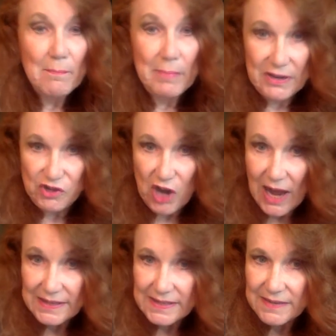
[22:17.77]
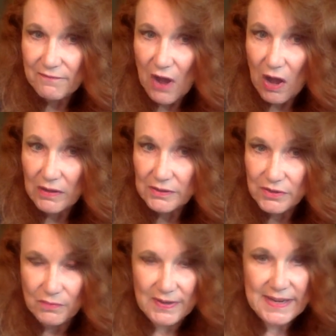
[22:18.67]
But Johnson fought
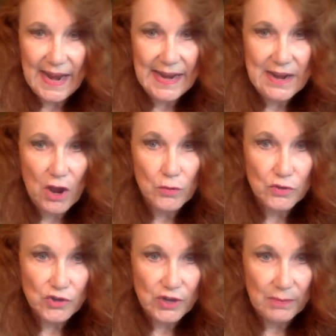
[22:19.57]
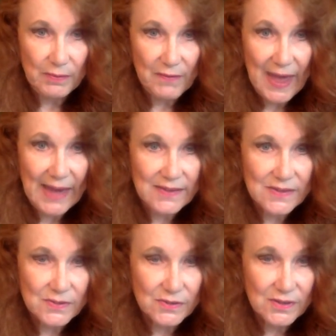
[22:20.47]
to retain ownership of
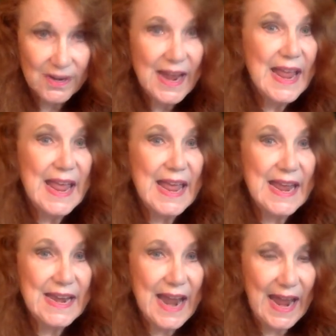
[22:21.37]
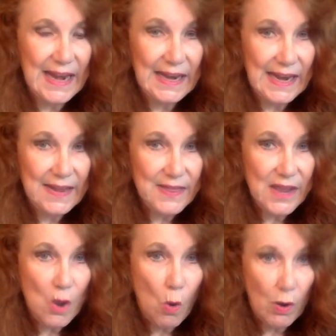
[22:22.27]
Casor in a lengthy
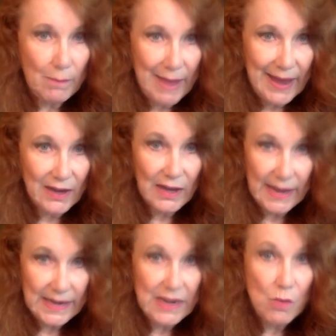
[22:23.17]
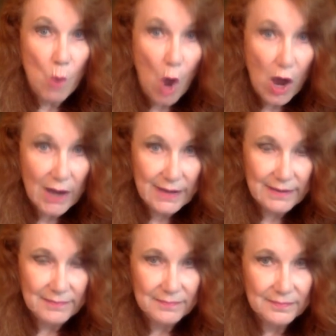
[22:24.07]
court battle, and he won.
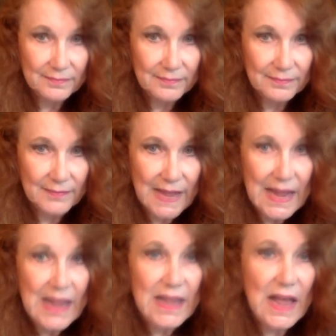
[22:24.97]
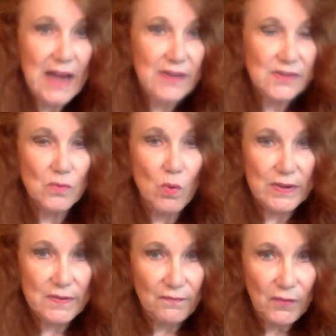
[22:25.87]
Casor was
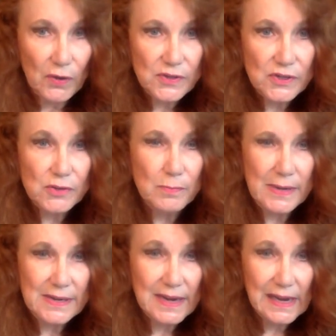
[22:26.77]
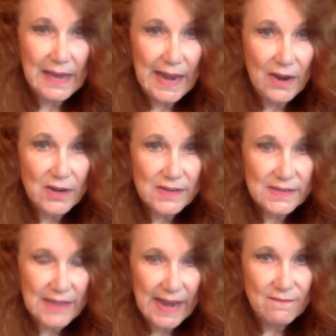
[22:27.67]
the first to be declared a
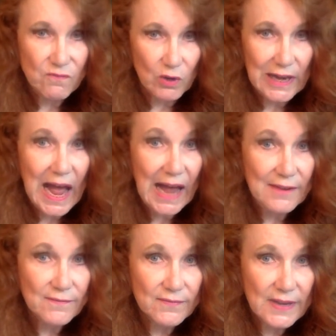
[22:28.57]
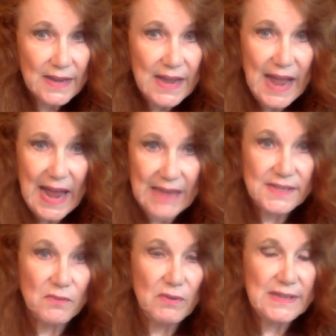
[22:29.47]
slave for life as
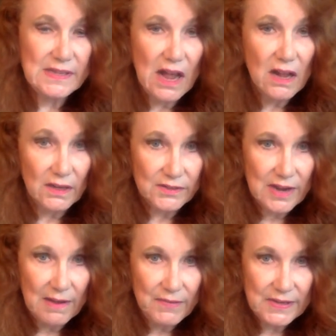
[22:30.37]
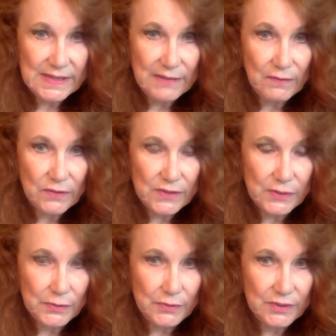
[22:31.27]
a result of the civil
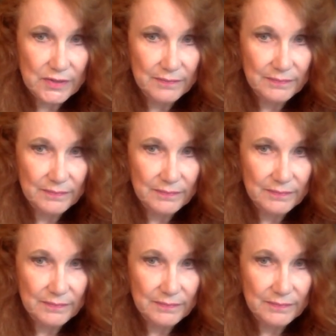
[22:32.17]
suit.